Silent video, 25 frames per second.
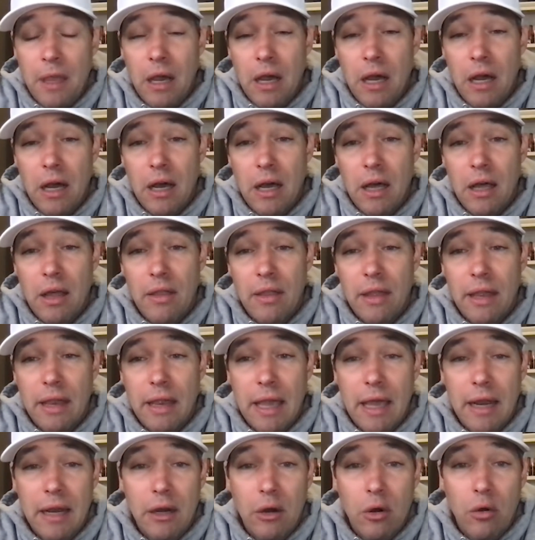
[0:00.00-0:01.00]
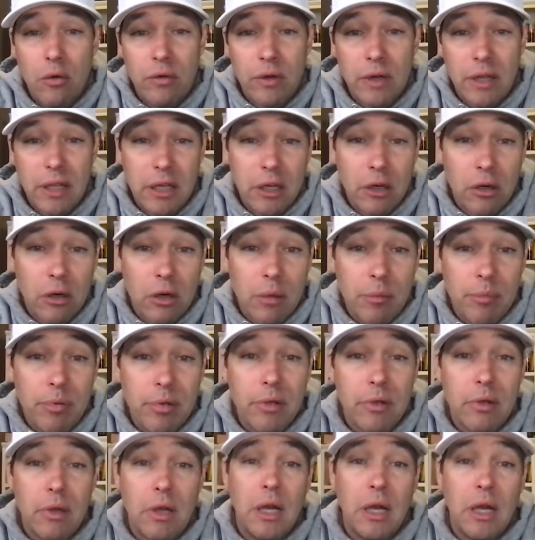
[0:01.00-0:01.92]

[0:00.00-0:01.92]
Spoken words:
They headed over to Europe,